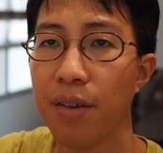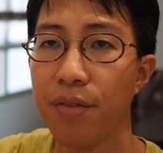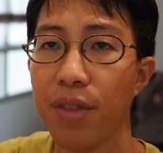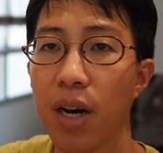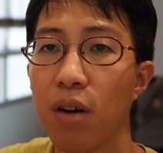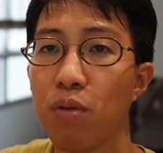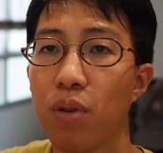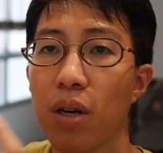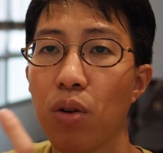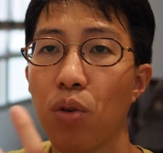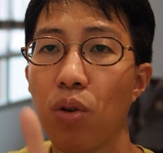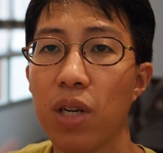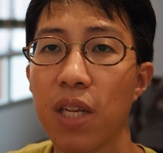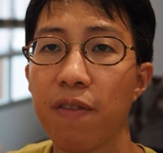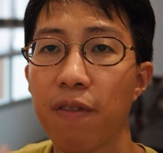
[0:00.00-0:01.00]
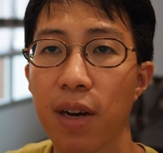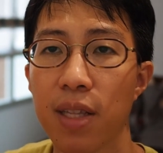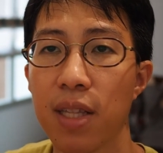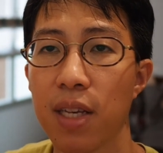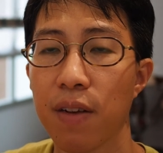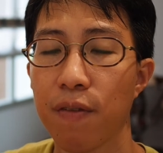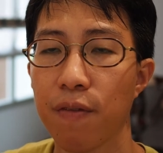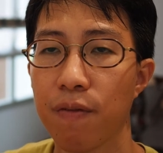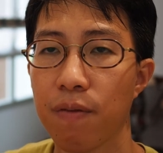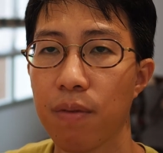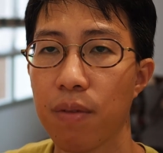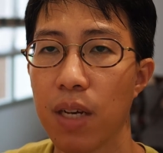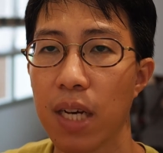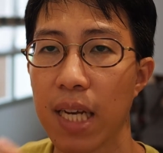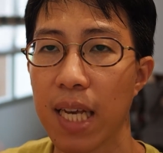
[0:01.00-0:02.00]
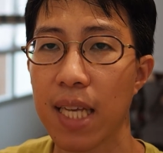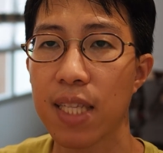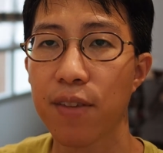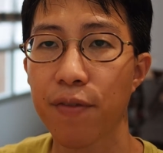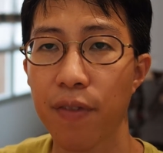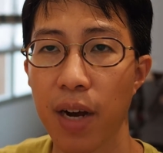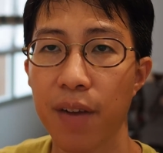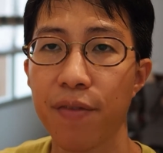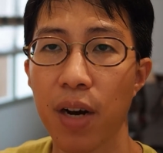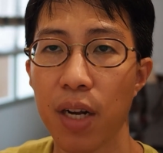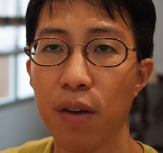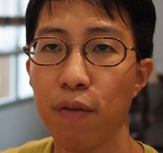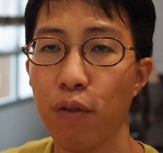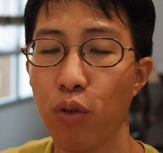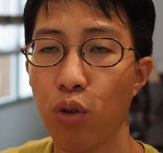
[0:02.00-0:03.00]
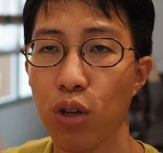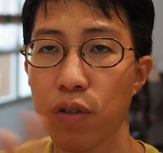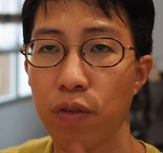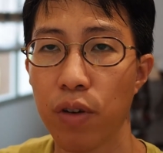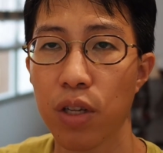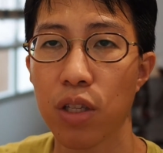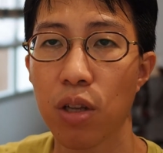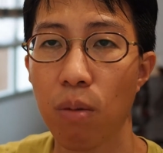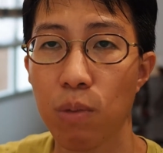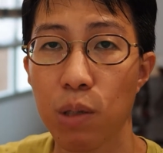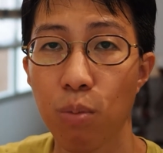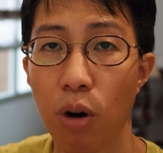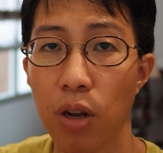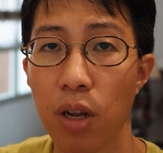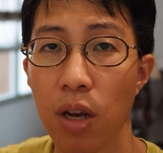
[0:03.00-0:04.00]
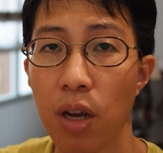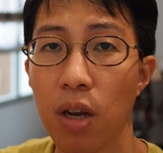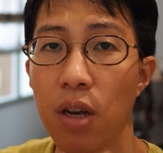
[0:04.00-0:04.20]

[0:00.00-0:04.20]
now we're only fighting against 5 other photos for the top spot.